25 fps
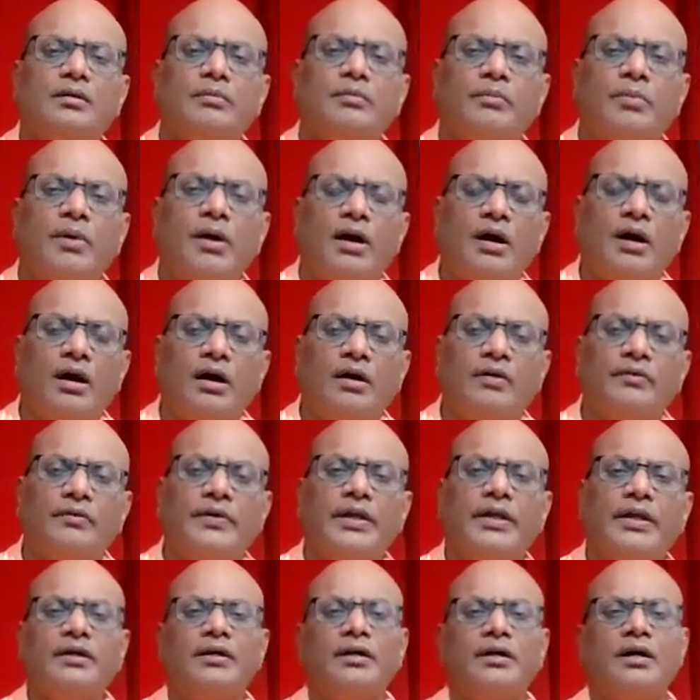
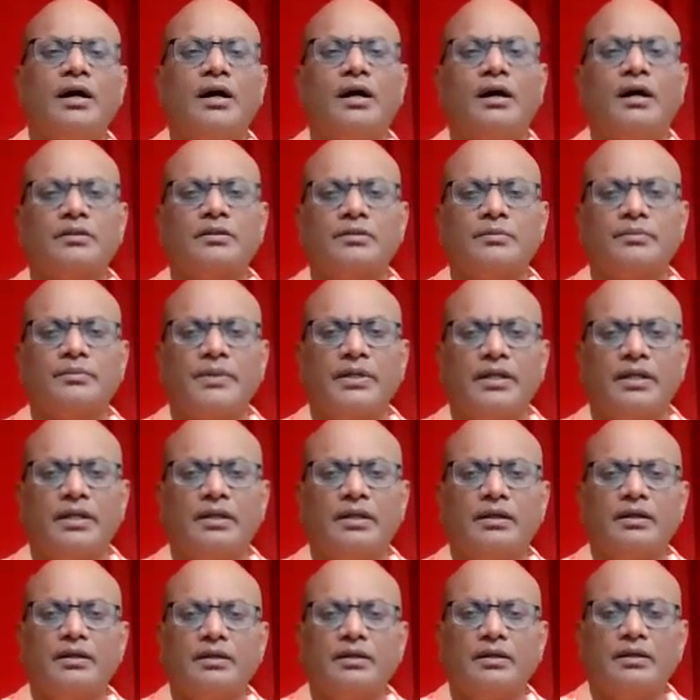Bhavaya Atmani.